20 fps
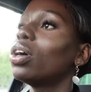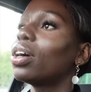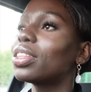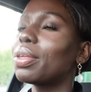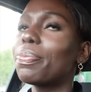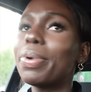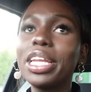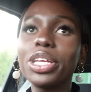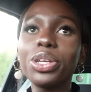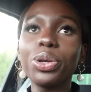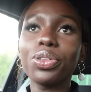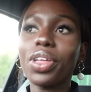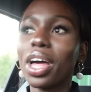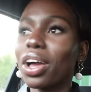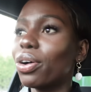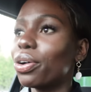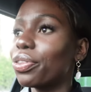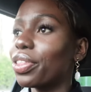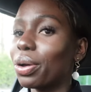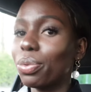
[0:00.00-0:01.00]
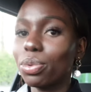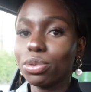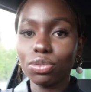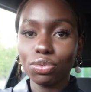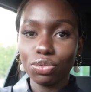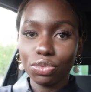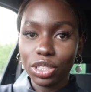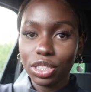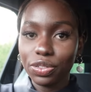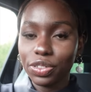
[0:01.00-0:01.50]
the pedicure that I got there was
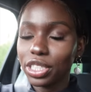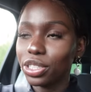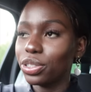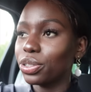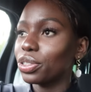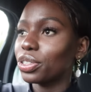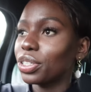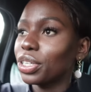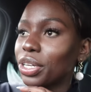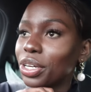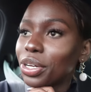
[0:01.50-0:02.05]
really, really good.